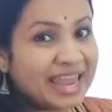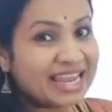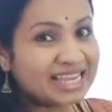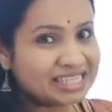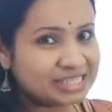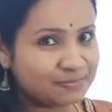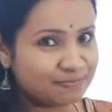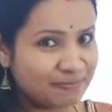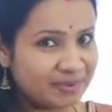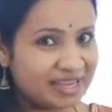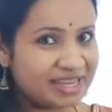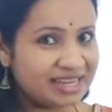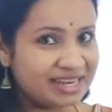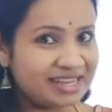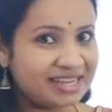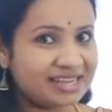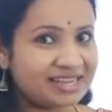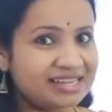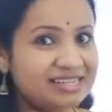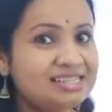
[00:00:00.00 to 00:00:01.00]

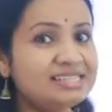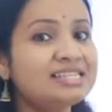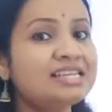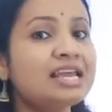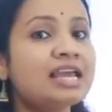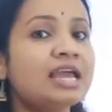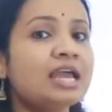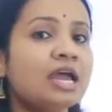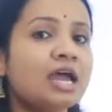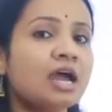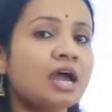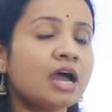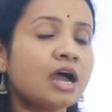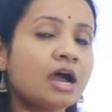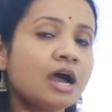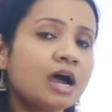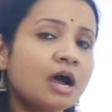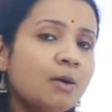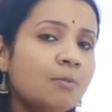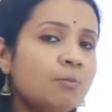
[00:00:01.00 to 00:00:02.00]
experience
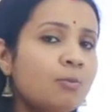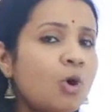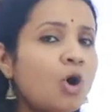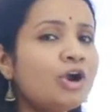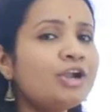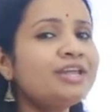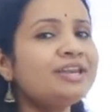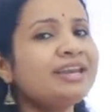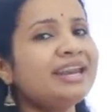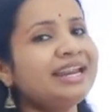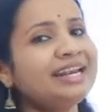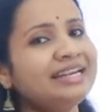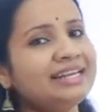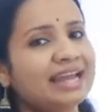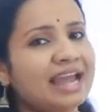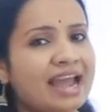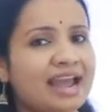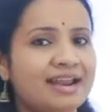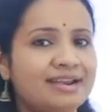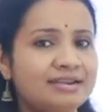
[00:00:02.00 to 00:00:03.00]
moderate
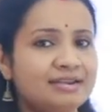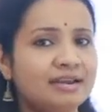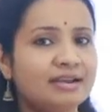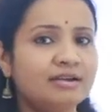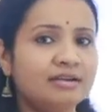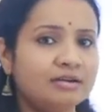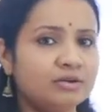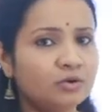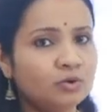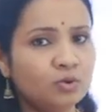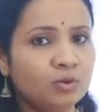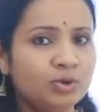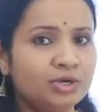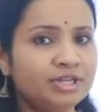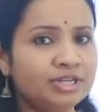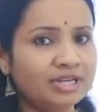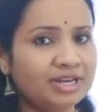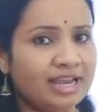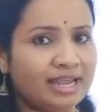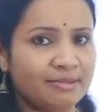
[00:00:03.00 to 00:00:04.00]
and a
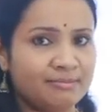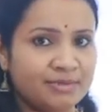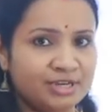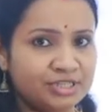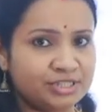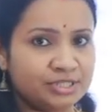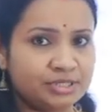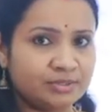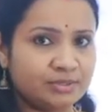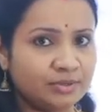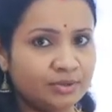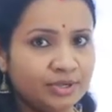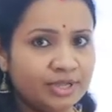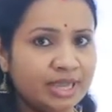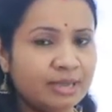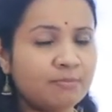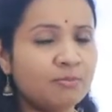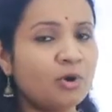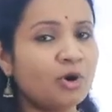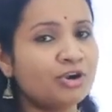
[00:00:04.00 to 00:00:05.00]
cold climate.
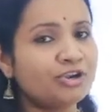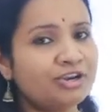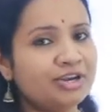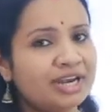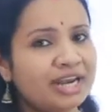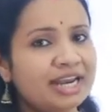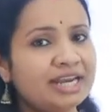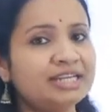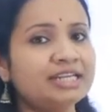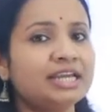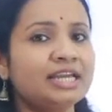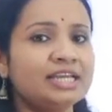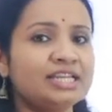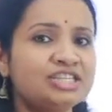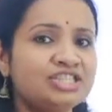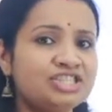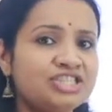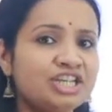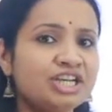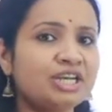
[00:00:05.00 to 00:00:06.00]
Okay,
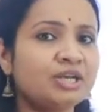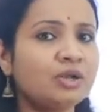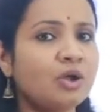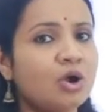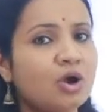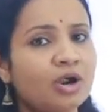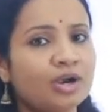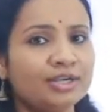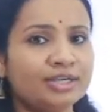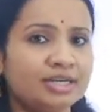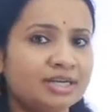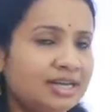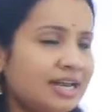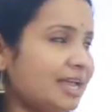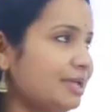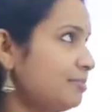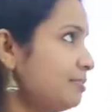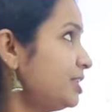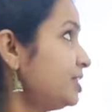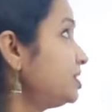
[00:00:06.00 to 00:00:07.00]
moderate, chill, hot
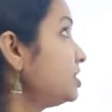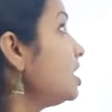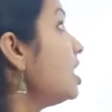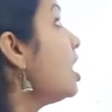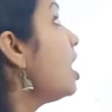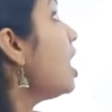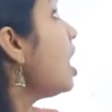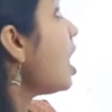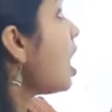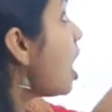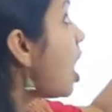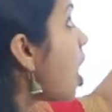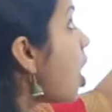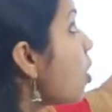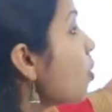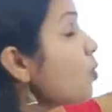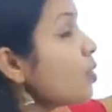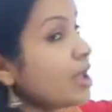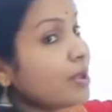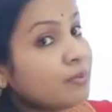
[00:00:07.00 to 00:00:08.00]
climate.
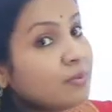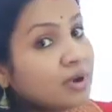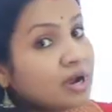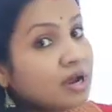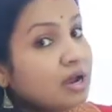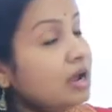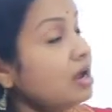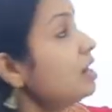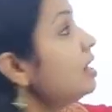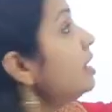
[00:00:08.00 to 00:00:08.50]
However,